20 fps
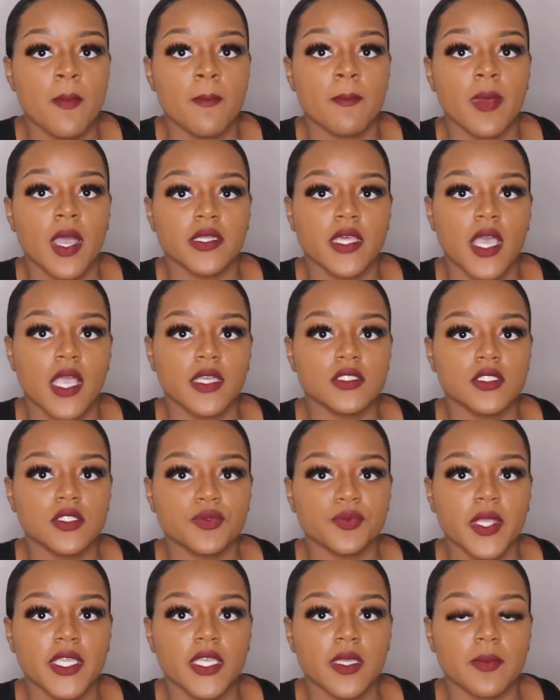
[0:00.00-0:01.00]
My doctor
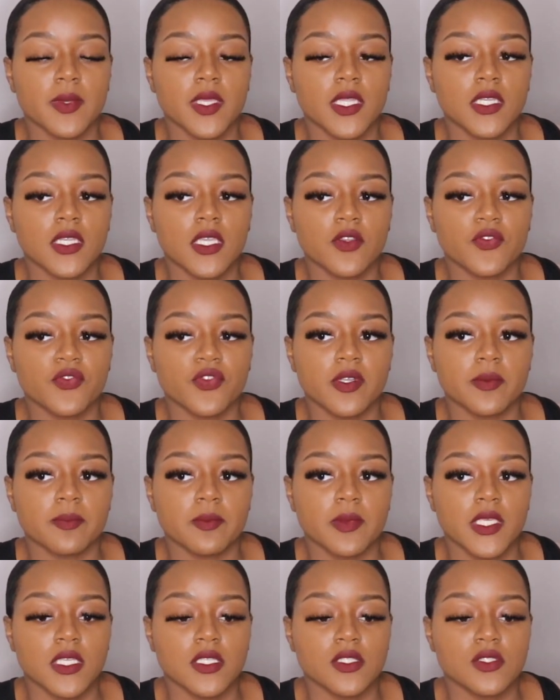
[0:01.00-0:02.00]
recommended for
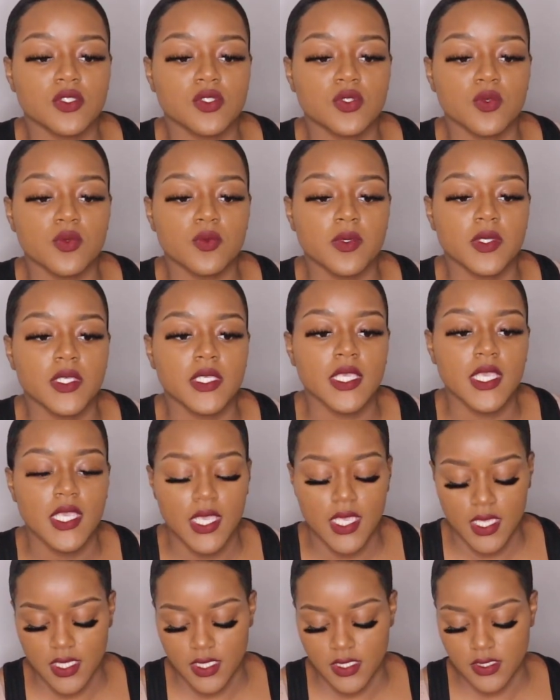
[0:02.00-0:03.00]
me to
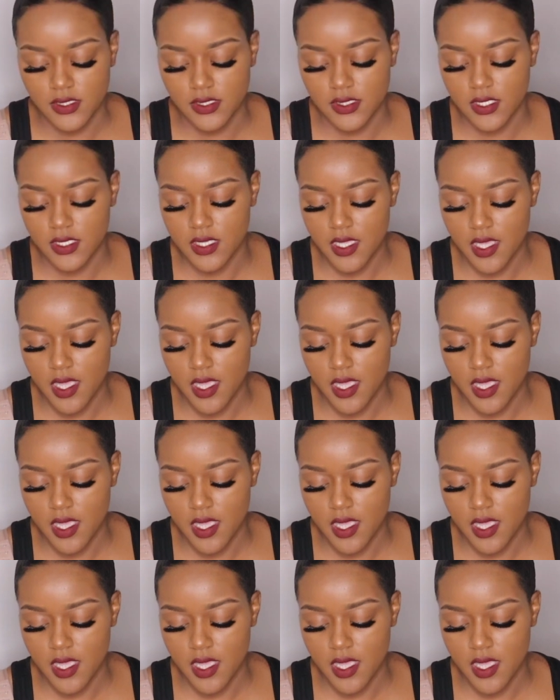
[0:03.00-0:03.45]
get,